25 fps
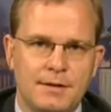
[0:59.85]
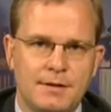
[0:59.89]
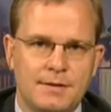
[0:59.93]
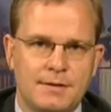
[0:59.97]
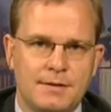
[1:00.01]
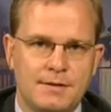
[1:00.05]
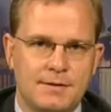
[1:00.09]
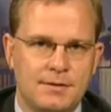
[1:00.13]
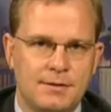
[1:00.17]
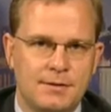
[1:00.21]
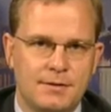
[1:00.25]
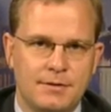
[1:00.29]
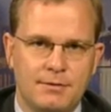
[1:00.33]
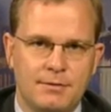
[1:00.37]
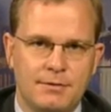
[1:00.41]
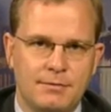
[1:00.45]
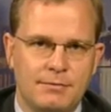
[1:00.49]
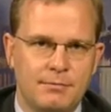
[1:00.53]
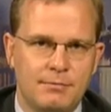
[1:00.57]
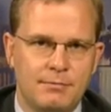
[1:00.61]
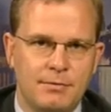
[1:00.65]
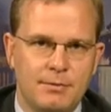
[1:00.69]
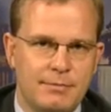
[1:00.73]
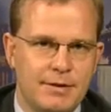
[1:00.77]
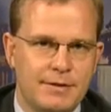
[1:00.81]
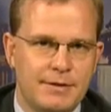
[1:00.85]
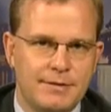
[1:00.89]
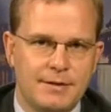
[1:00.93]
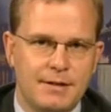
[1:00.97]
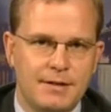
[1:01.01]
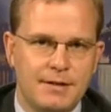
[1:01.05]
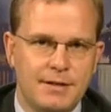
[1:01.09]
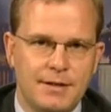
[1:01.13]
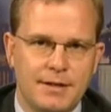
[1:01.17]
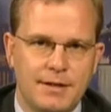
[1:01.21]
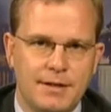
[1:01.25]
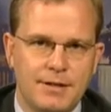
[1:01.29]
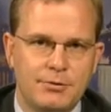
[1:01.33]
It's
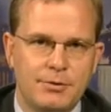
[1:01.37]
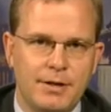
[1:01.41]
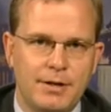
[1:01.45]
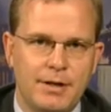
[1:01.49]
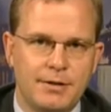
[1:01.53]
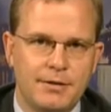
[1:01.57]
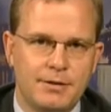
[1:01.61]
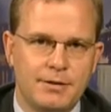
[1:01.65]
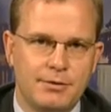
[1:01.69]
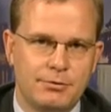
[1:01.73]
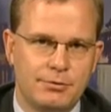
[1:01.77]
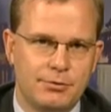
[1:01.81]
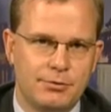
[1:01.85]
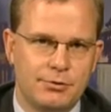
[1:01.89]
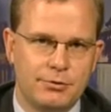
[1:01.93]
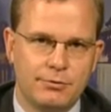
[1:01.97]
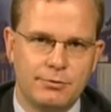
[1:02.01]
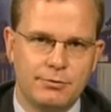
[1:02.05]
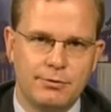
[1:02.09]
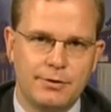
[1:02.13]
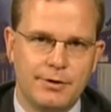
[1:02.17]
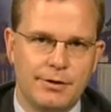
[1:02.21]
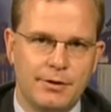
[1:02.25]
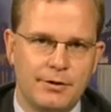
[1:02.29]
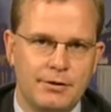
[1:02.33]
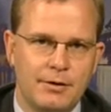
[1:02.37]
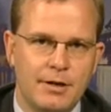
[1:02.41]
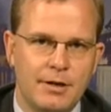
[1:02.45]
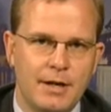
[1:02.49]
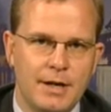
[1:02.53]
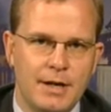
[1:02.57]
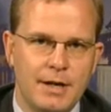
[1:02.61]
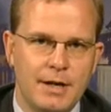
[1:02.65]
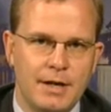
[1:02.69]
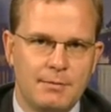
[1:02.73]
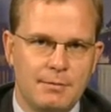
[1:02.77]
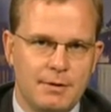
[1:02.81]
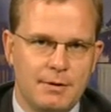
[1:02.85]
basically a country under control now
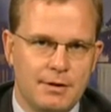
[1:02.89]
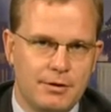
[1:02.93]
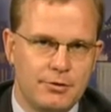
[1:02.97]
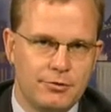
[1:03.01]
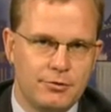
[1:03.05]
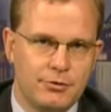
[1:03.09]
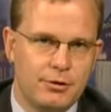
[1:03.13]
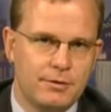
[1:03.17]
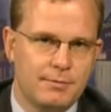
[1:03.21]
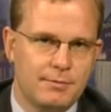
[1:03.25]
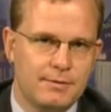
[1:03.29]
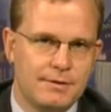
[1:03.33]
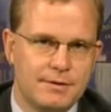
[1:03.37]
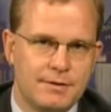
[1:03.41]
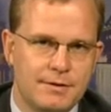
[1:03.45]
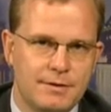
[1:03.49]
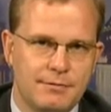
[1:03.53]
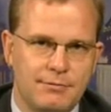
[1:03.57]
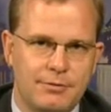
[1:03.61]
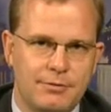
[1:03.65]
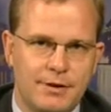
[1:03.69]
by the Germans, the